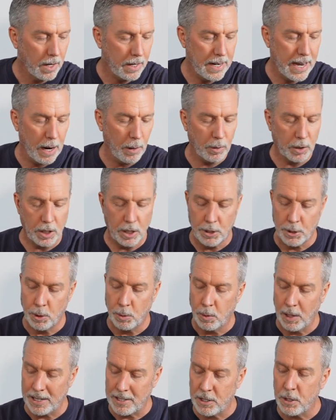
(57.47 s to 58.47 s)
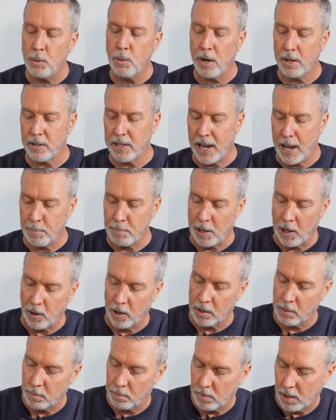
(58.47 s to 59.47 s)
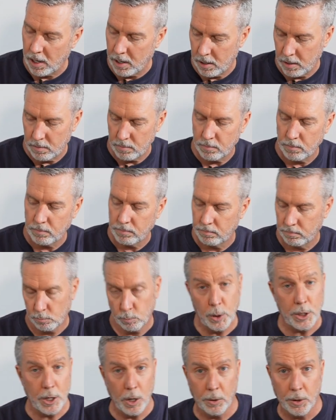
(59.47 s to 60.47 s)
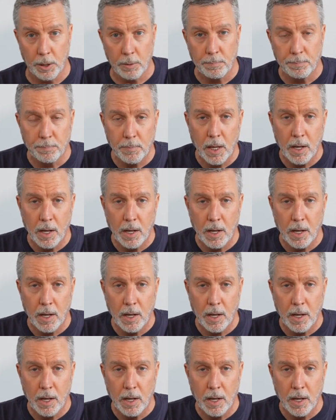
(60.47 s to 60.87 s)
Now we're going to do a two hundred amp hour uh, redodo.